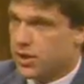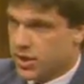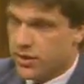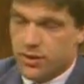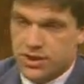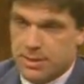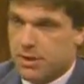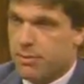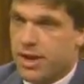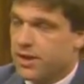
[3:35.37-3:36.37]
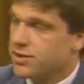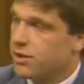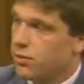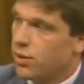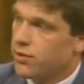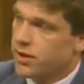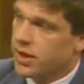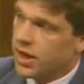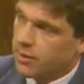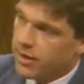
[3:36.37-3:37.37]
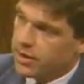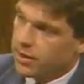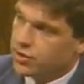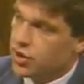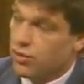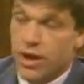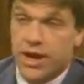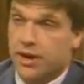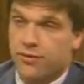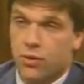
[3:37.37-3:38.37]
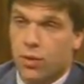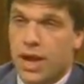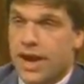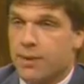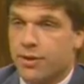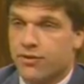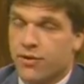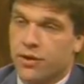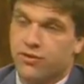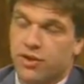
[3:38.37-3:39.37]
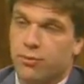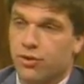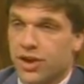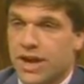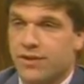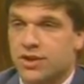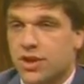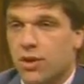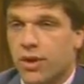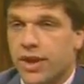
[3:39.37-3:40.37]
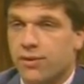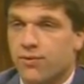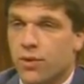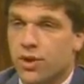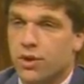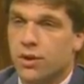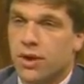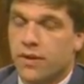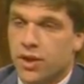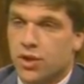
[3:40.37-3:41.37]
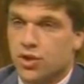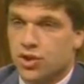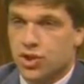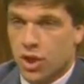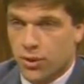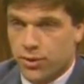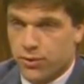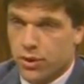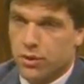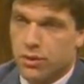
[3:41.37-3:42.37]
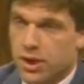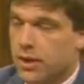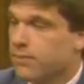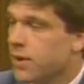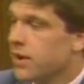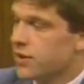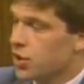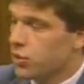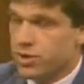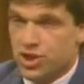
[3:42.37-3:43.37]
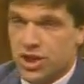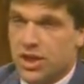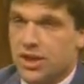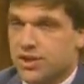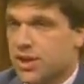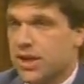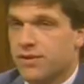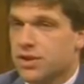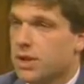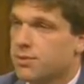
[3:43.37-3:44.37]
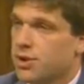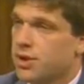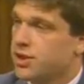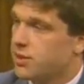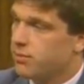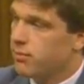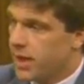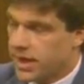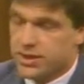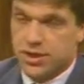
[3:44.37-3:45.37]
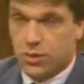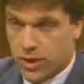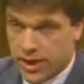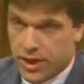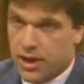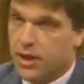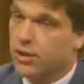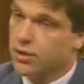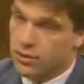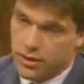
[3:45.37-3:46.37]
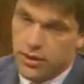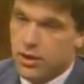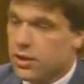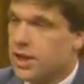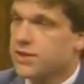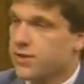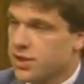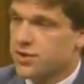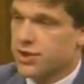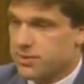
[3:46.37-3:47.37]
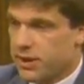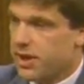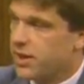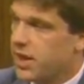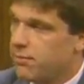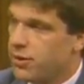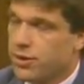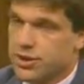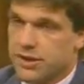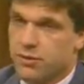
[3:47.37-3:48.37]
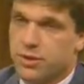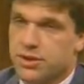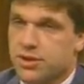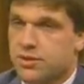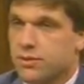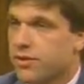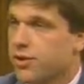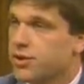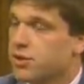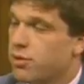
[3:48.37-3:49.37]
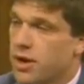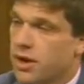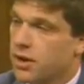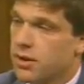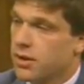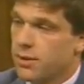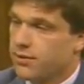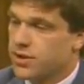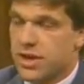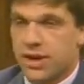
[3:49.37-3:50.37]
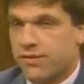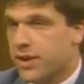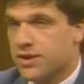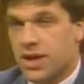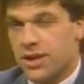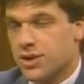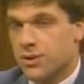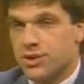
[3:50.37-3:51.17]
uh, done those same yeah, commands yeah. and it wrote the uh, command lines. You can write it if you like, but mm -hmm. it's mm-hmm. very simple to have Excel write it for you, yeah. and you can just go through. Uh, the new machine is going to give us opportunities to make Excel run in color and lots of things to expand the capabilities of it, but since we've introduced the product, we've just had a fantastic